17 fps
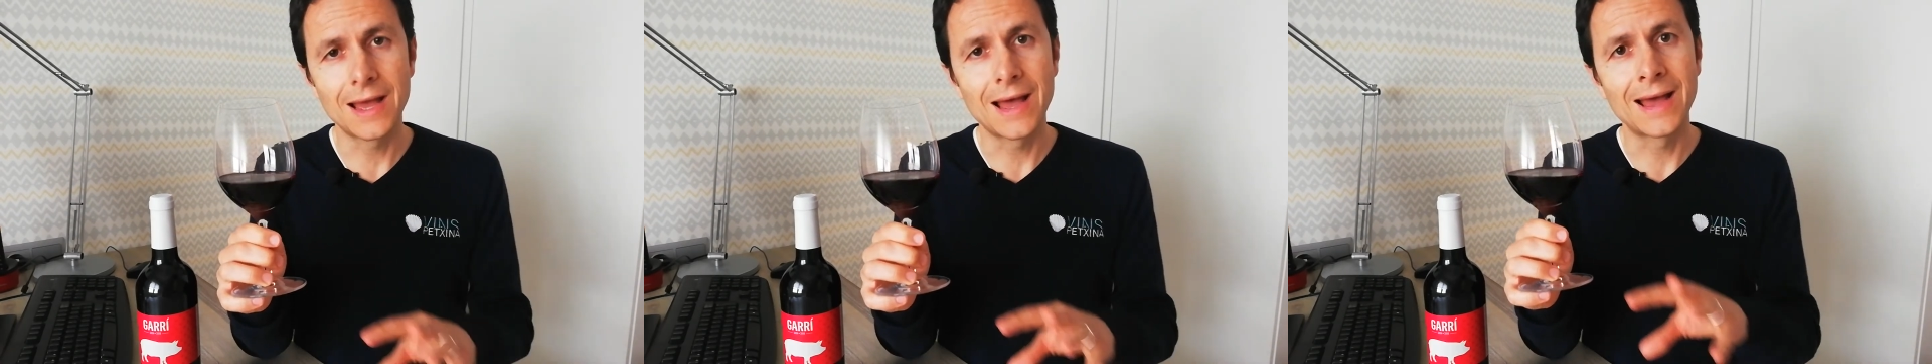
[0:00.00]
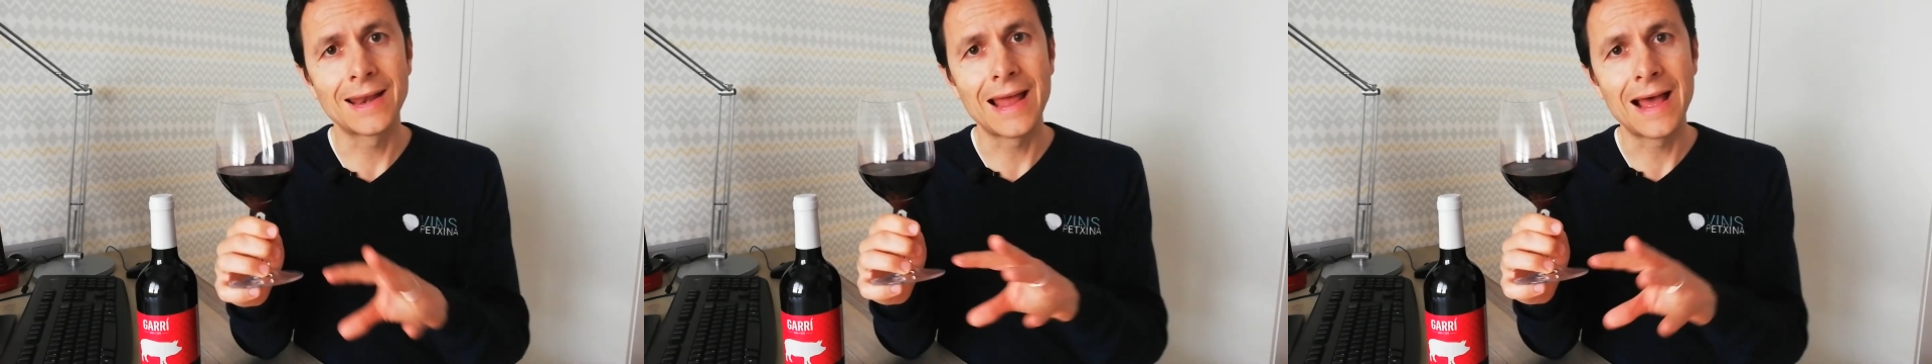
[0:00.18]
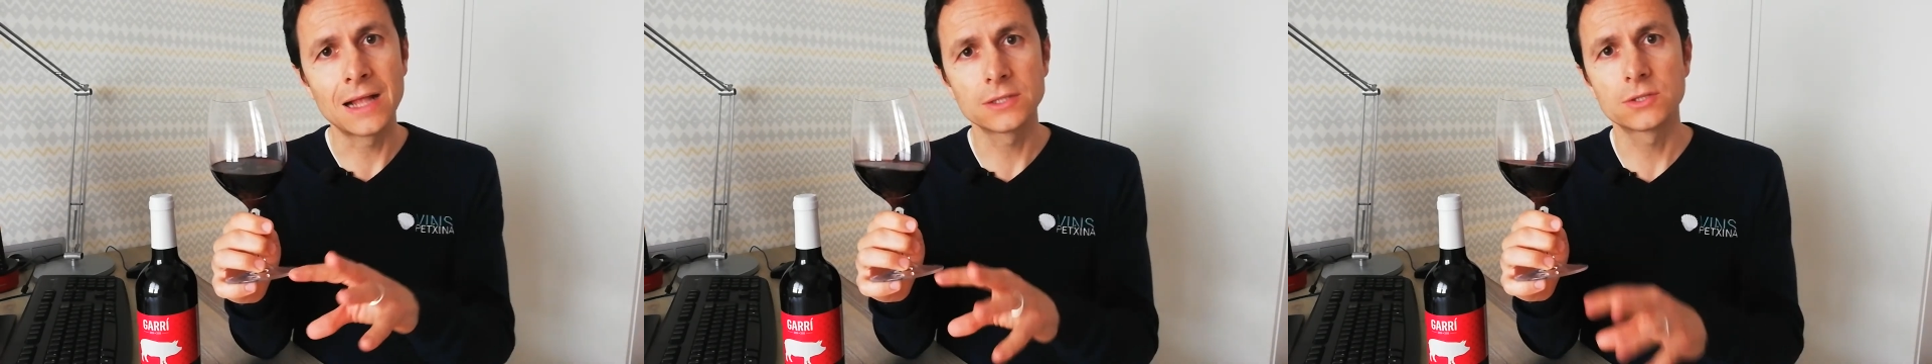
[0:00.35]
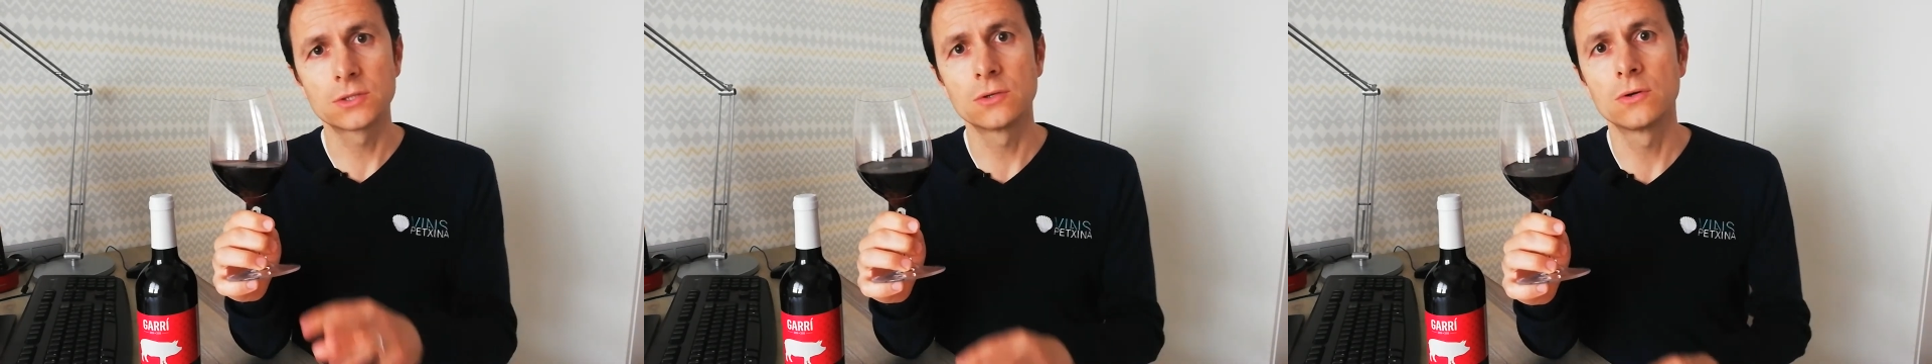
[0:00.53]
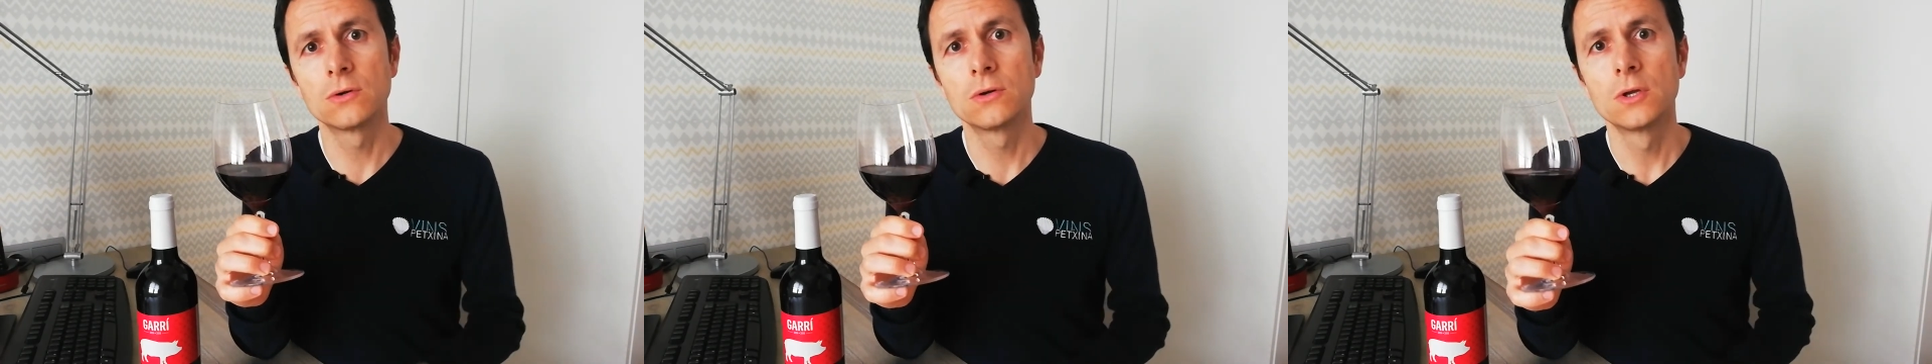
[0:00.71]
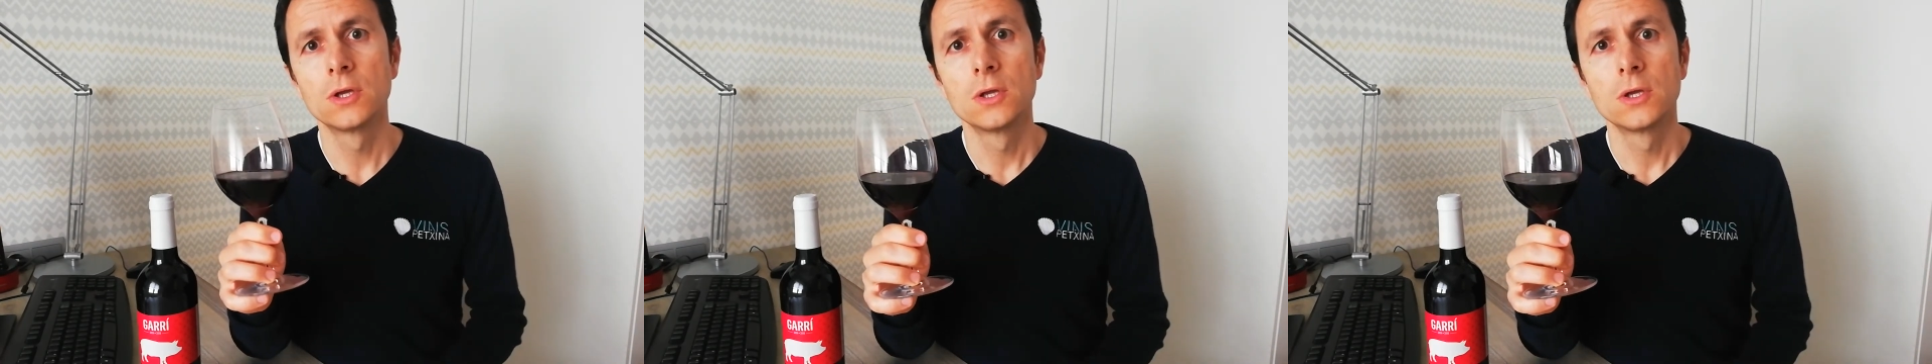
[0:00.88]
and
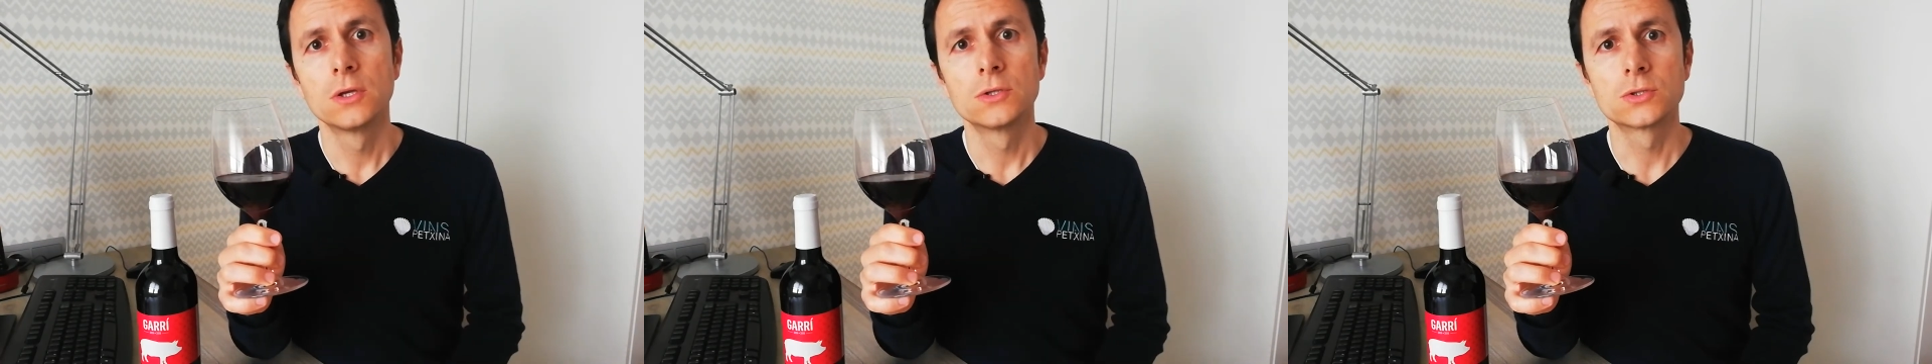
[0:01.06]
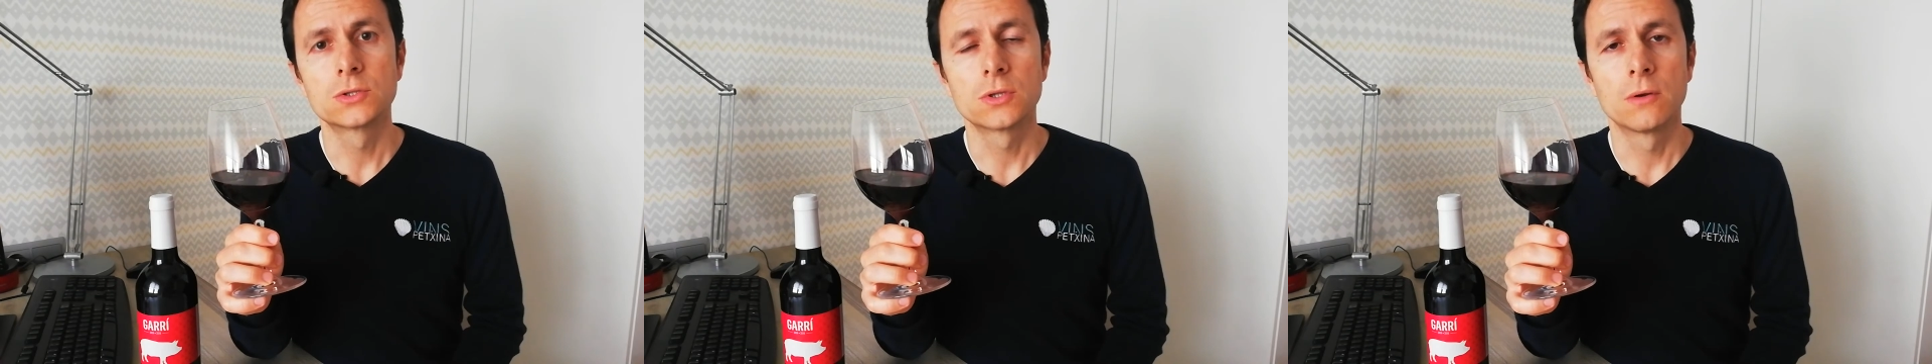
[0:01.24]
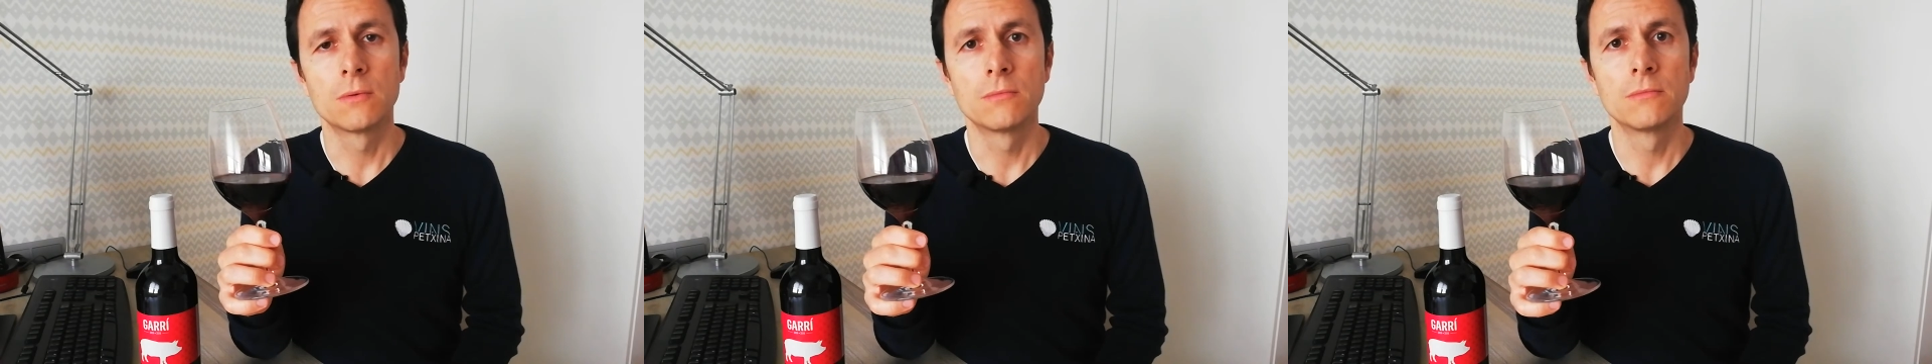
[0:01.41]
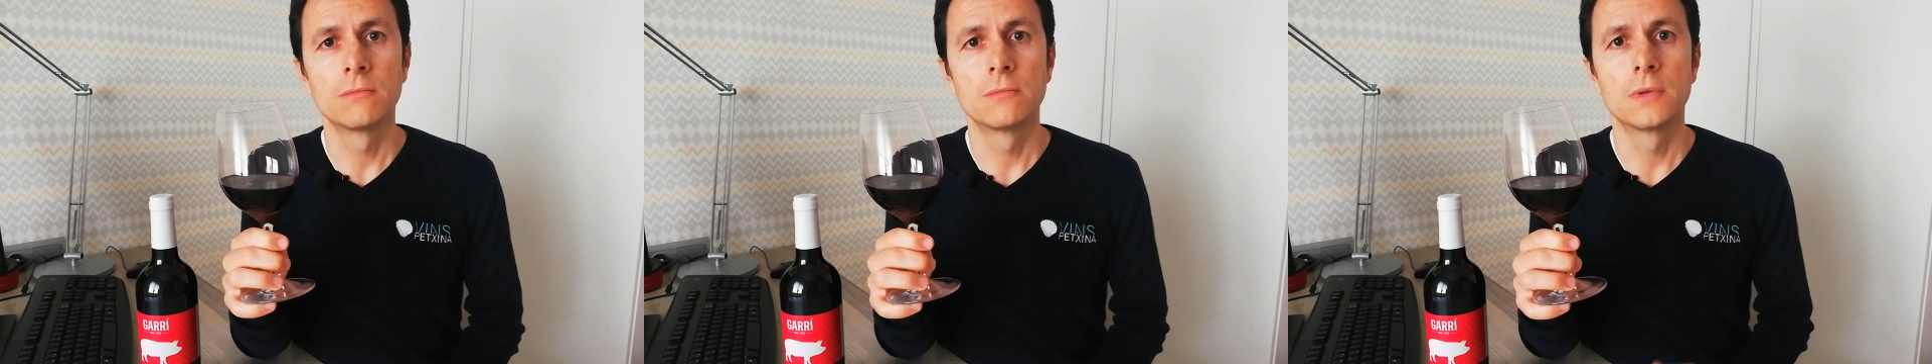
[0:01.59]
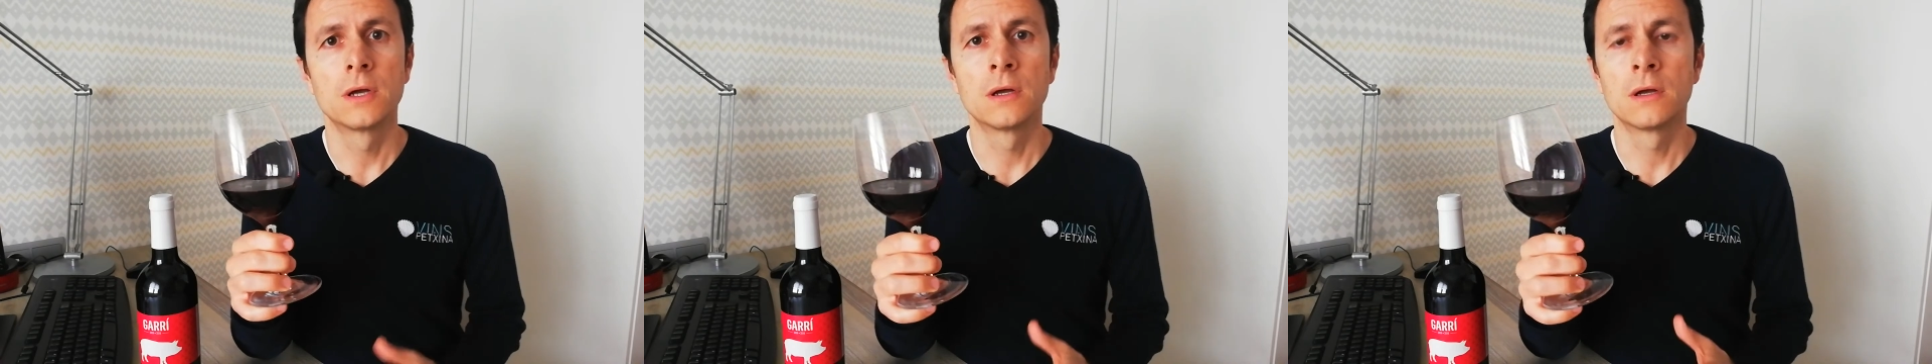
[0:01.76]
also some